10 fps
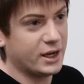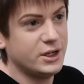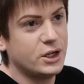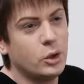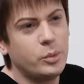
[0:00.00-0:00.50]
I
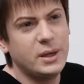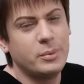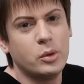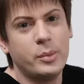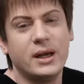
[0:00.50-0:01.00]
know
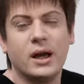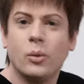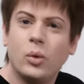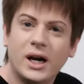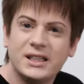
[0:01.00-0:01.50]
people will be
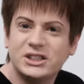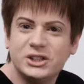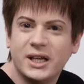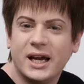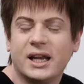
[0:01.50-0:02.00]
like, why did you
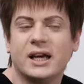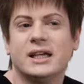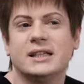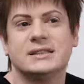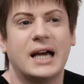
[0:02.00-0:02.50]
get like
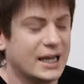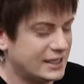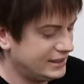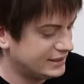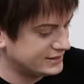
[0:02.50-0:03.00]

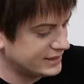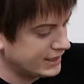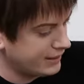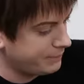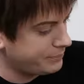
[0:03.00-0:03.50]
exactly the
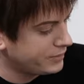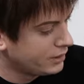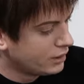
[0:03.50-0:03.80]
same